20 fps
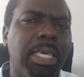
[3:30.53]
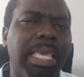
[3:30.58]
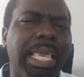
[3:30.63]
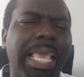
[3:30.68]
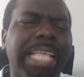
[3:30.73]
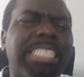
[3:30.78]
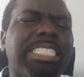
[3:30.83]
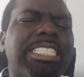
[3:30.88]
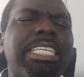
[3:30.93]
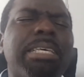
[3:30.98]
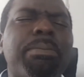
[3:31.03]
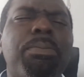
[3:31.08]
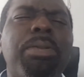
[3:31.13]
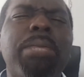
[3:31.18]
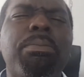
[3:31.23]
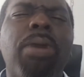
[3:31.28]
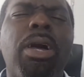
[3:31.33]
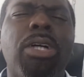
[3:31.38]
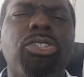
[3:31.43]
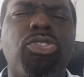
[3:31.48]
It's simply
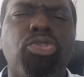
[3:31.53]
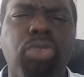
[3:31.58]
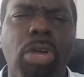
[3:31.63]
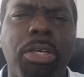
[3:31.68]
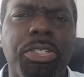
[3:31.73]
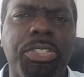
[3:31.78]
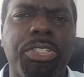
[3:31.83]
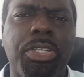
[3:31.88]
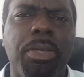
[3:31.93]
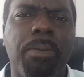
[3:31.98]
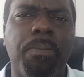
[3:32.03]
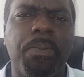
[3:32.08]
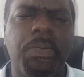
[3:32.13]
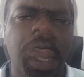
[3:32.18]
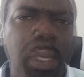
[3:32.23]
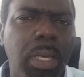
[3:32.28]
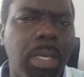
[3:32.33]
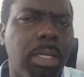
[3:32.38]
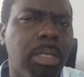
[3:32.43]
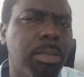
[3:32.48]
murderous.
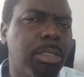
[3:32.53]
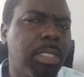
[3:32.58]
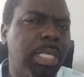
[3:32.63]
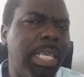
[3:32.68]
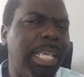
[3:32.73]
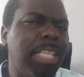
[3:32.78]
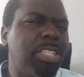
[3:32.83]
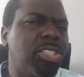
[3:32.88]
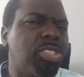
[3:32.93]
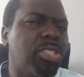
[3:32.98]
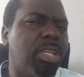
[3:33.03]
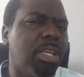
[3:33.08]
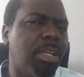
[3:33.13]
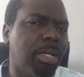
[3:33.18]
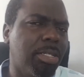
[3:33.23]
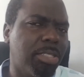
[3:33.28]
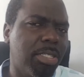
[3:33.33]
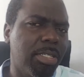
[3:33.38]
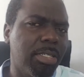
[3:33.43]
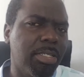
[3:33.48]
These
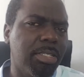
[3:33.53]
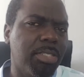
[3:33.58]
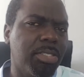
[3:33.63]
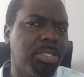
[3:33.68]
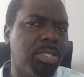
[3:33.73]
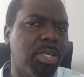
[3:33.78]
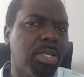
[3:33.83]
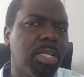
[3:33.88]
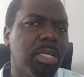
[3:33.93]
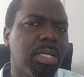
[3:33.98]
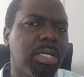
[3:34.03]
doctors